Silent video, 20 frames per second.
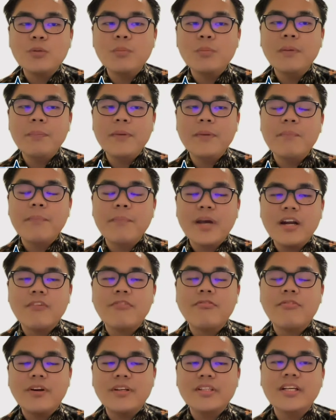to be
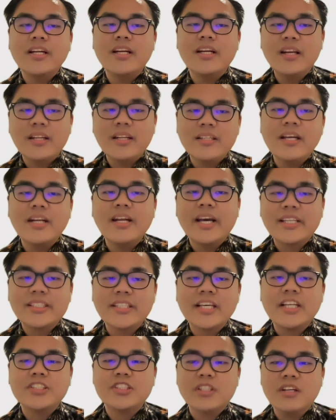prepared for the
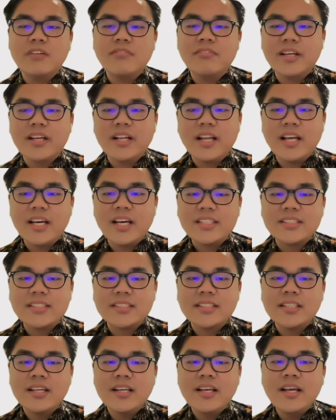next session of the
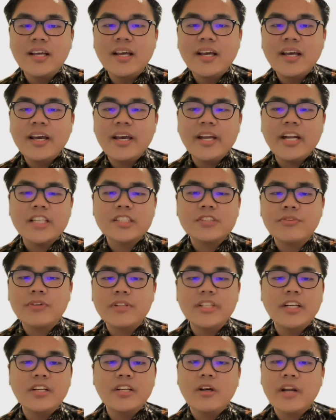class. And as
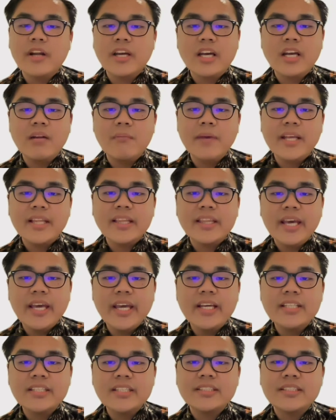for the non-academic
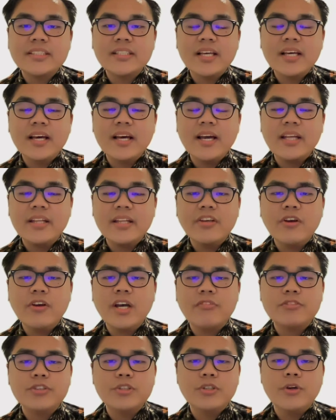things, I think you
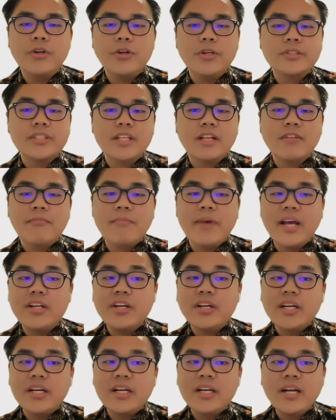have to know yourself
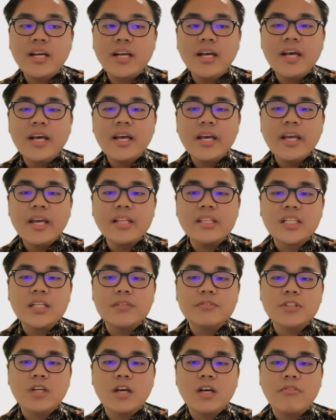better in
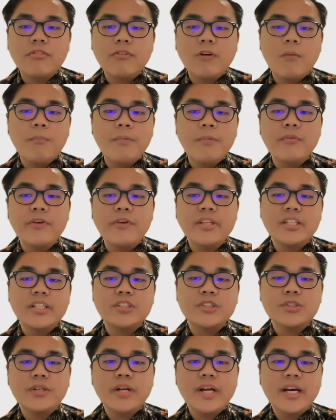terms of coping with
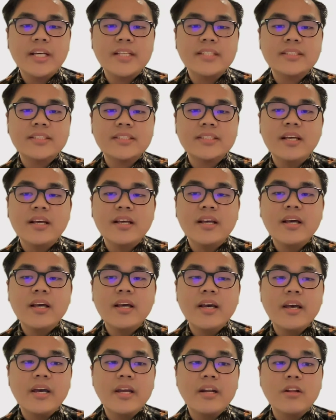the stress.
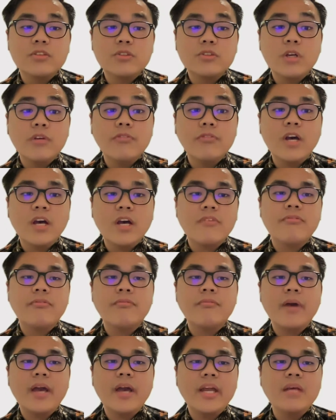And also if you have
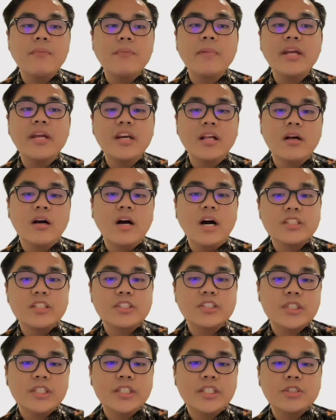any medical
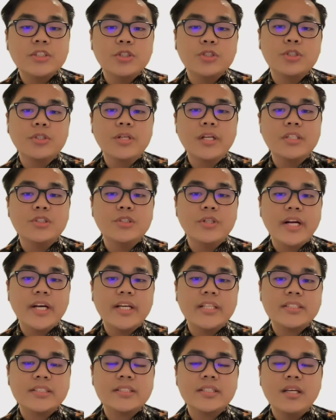concerns, you should
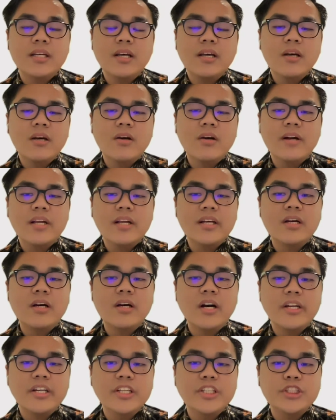address or other
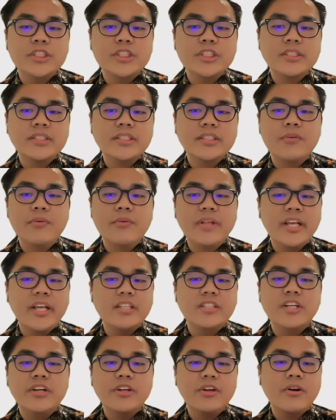conditions that will
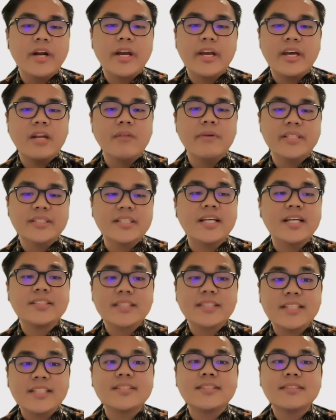hinder your academic
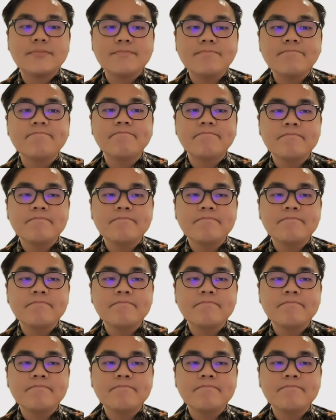success.